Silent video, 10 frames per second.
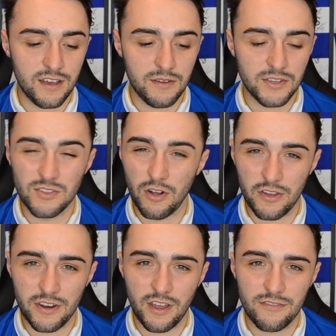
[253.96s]
He's not
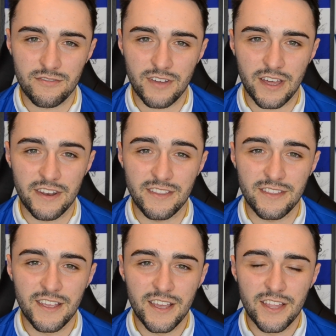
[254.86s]
good enough. And
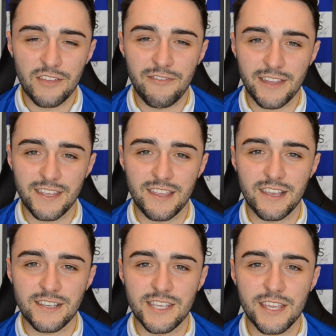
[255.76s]
the fact that he
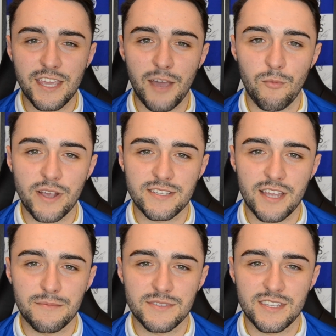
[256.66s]
thinks he can get in West
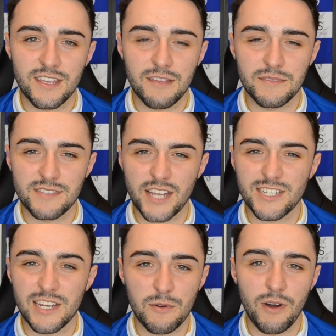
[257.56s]
Ham's team is
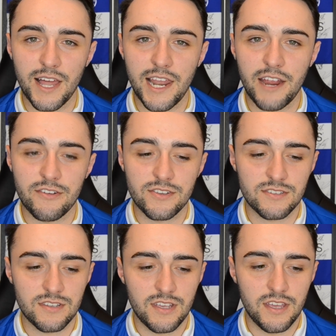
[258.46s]
actually quite
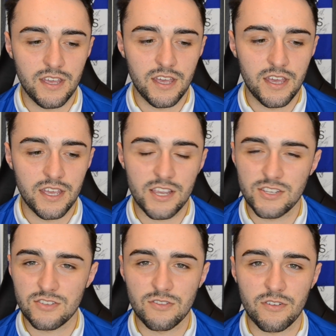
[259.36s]
hilarious.
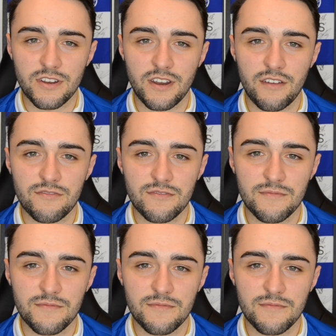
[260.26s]
He's just not good enough.